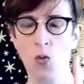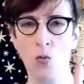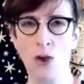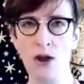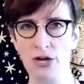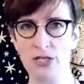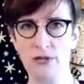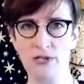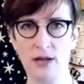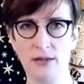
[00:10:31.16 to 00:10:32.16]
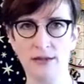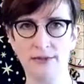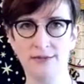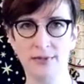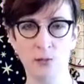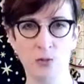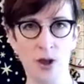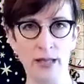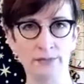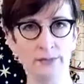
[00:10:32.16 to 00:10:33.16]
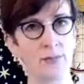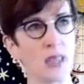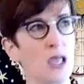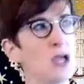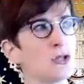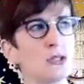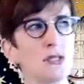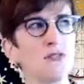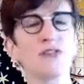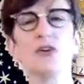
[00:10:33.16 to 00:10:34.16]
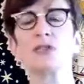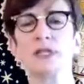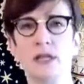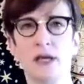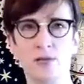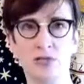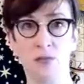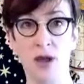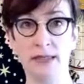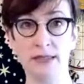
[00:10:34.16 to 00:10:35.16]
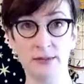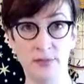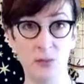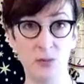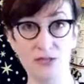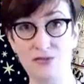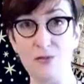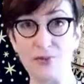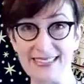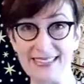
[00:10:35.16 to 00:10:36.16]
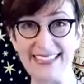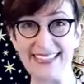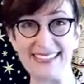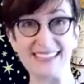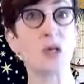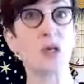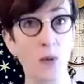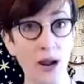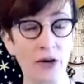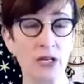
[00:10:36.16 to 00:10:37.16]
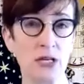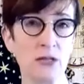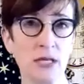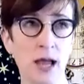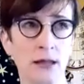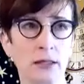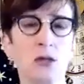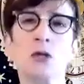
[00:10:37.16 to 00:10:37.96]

Where are you stuck? Number one. Just the first thing that comes to mind. Maybe it's a few places. Where are you stuck?